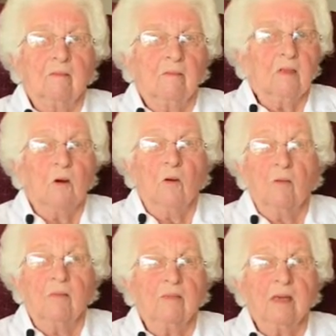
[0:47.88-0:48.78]
No,
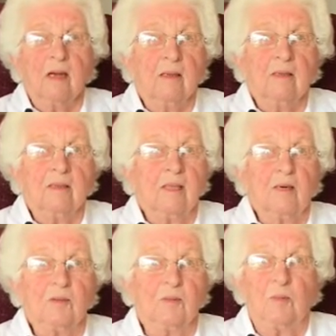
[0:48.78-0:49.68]
I didn't
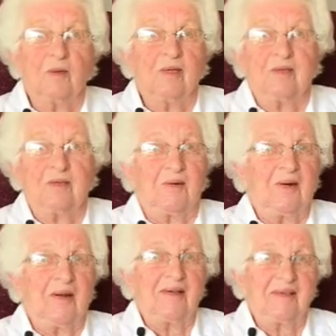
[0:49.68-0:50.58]
tell spooky
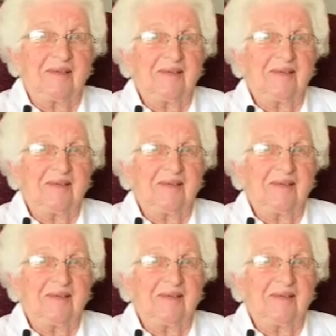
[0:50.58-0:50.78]
stories.